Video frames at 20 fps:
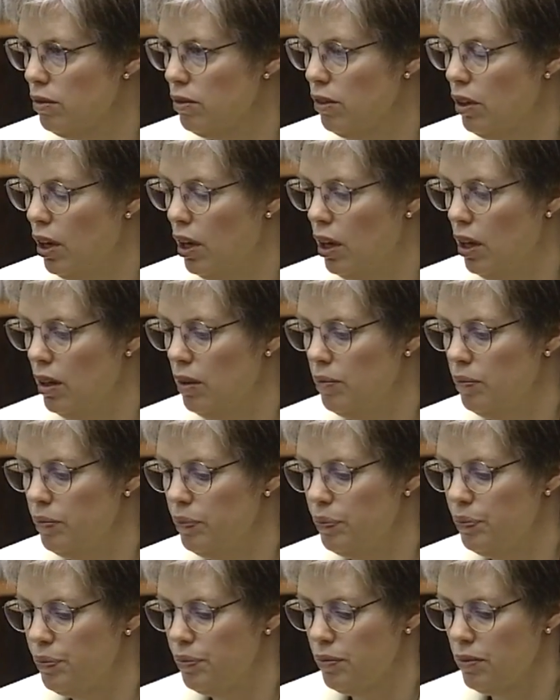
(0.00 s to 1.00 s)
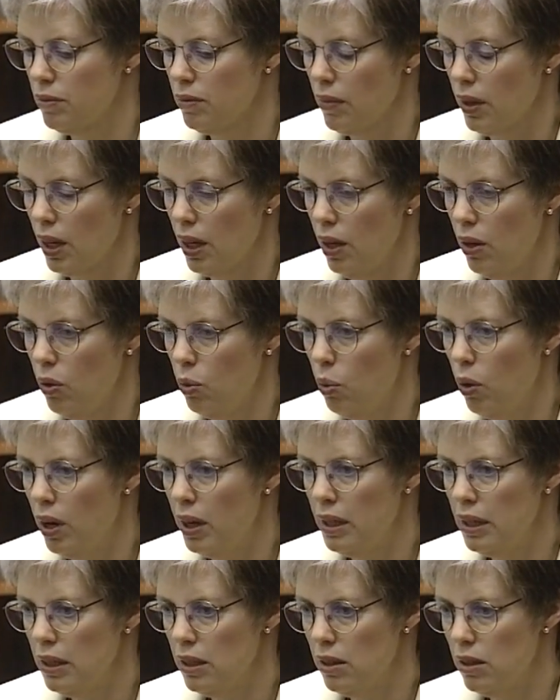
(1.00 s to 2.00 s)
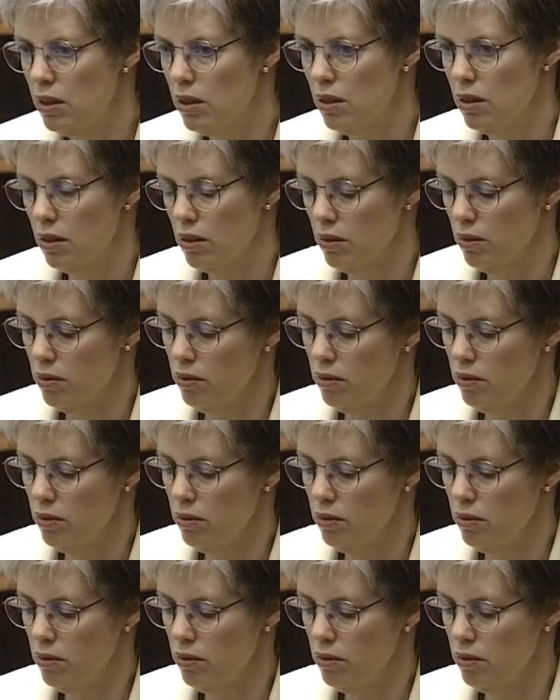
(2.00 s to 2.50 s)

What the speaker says: One is